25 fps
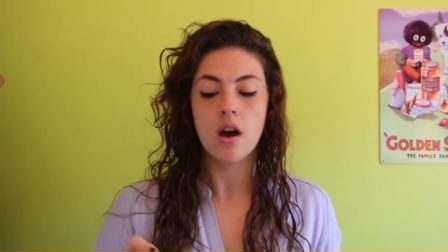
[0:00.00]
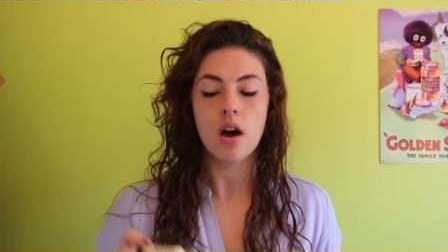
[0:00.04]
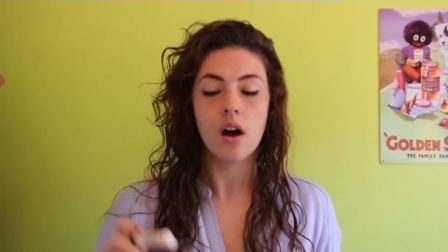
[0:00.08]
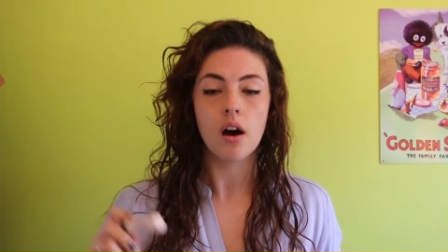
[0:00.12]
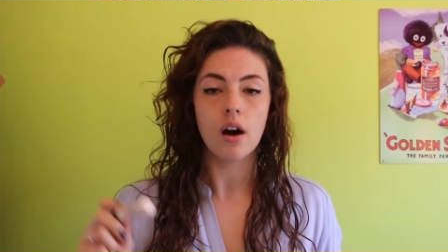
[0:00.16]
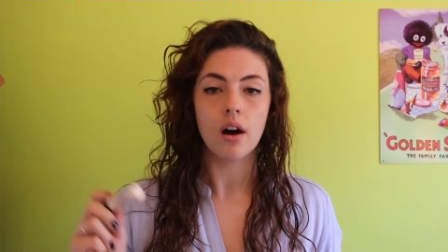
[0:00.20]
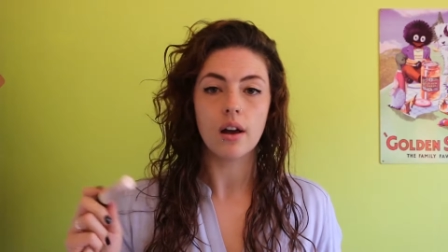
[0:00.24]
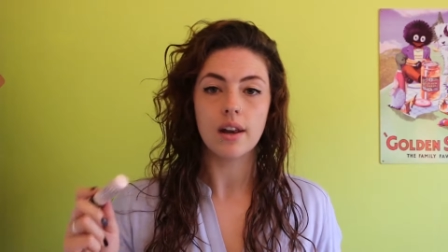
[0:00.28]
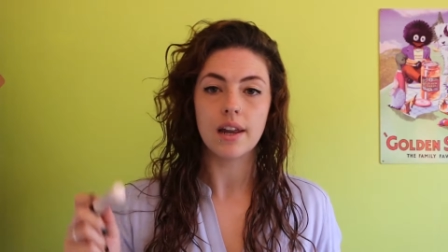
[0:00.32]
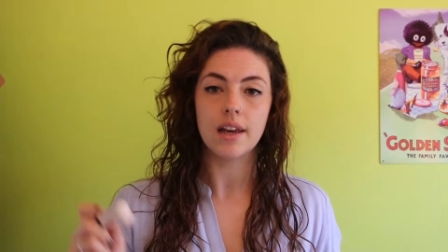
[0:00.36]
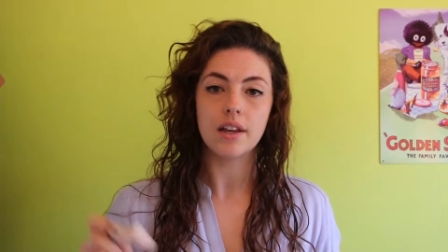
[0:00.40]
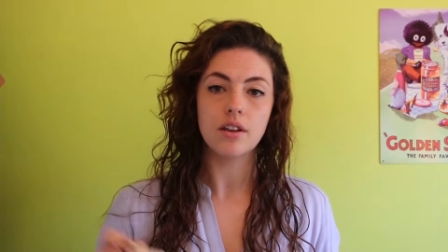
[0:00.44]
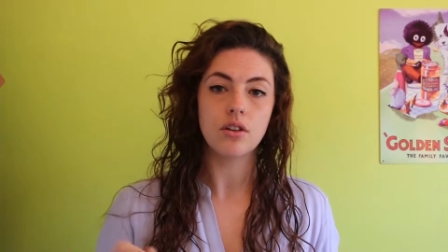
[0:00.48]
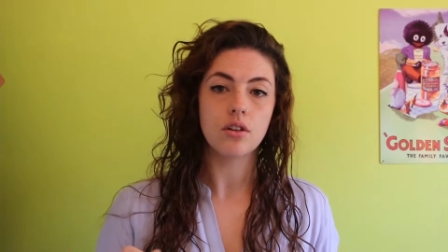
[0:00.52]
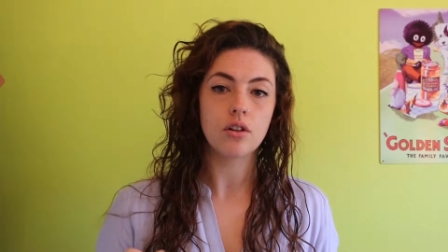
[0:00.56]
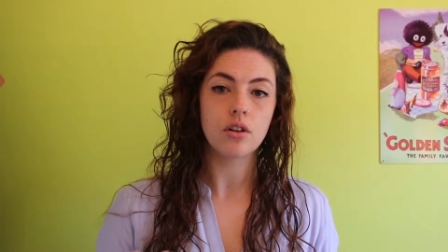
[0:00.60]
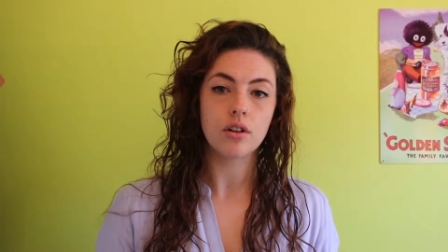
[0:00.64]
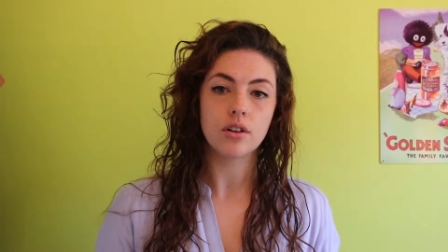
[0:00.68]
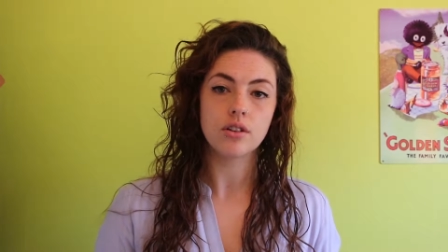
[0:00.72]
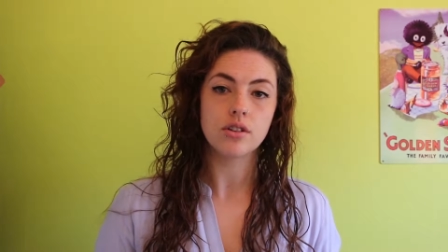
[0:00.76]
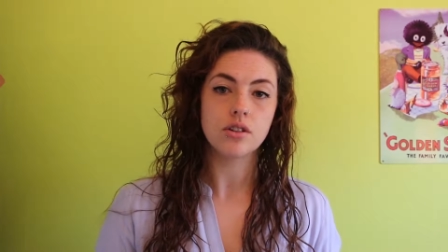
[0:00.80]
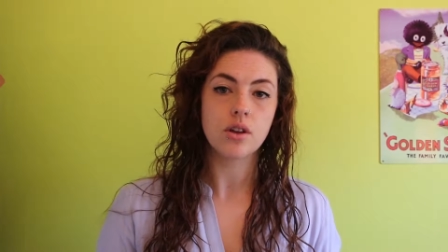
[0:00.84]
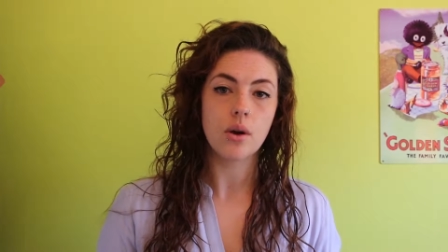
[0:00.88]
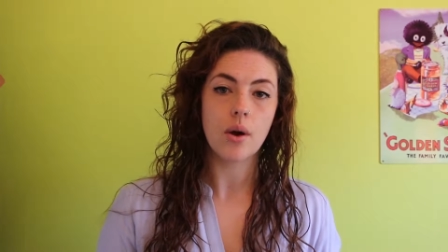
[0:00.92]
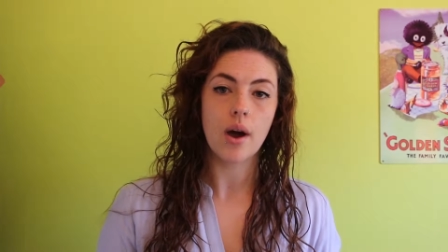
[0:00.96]
I'll let you
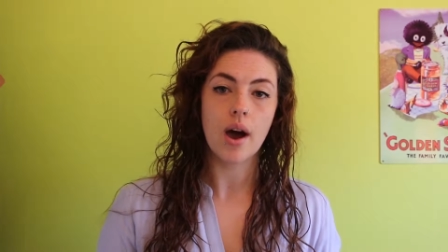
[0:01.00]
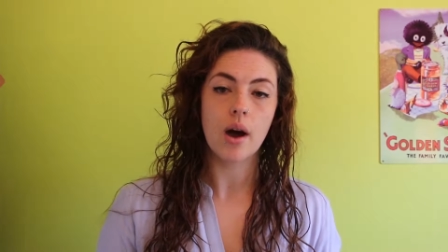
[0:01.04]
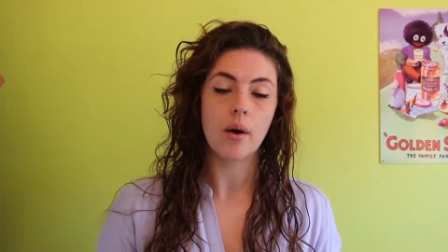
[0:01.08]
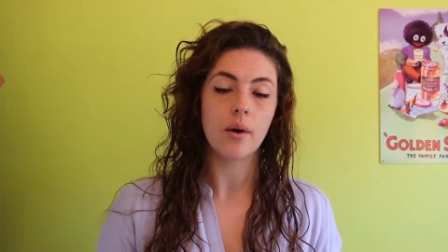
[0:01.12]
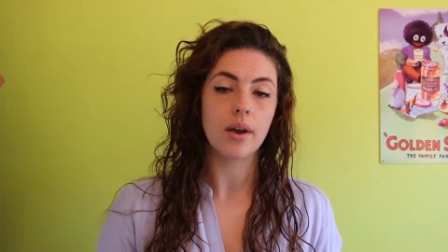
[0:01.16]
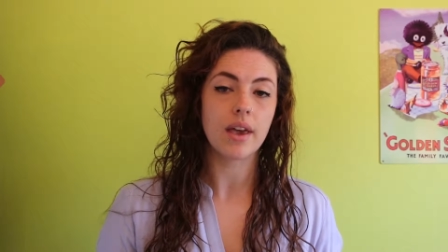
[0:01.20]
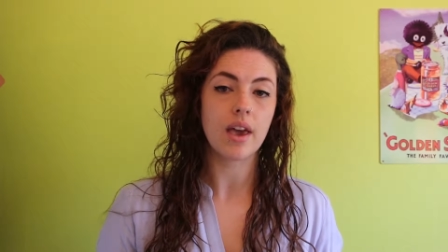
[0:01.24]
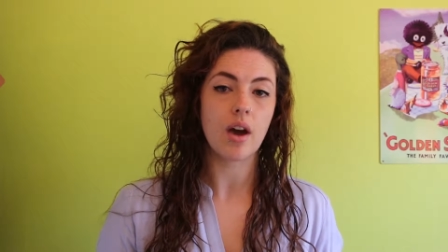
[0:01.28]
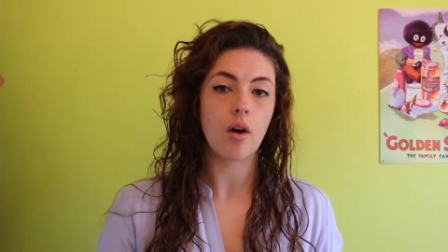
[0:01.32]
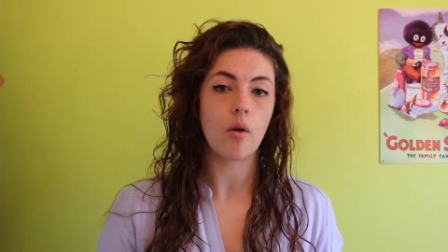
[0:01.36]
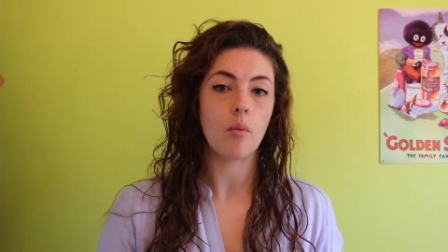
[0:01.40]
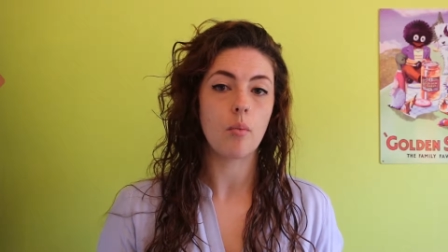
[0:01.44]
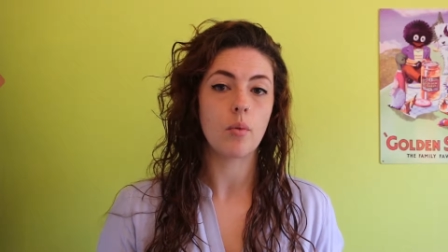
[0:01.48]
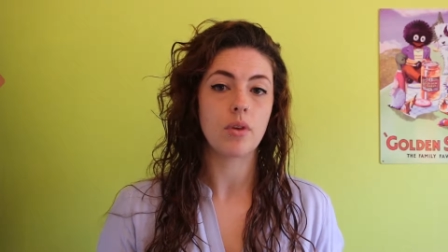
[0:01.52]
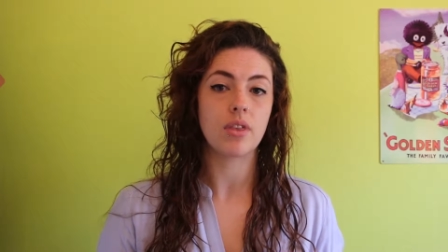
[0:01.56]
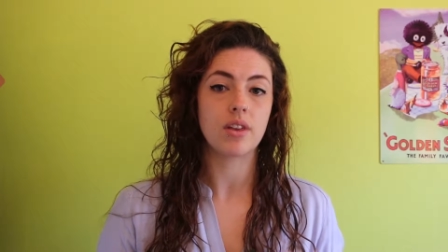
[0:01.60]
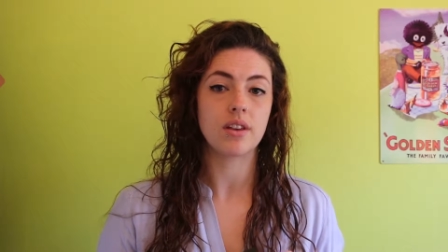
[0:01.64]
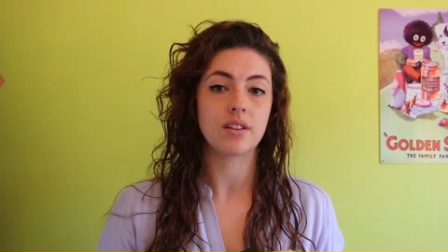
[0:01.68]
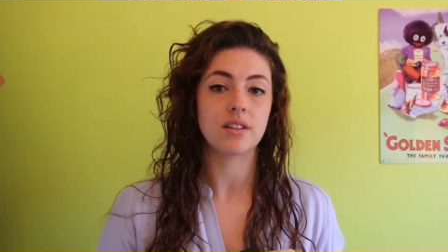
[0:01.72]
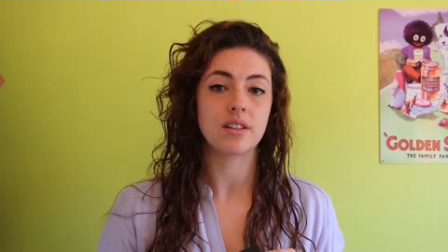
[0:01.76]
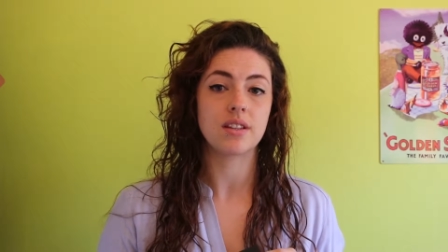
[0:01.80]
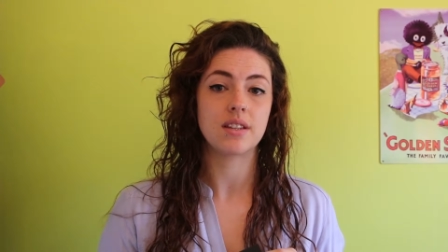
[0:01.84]
guys know how I get on with it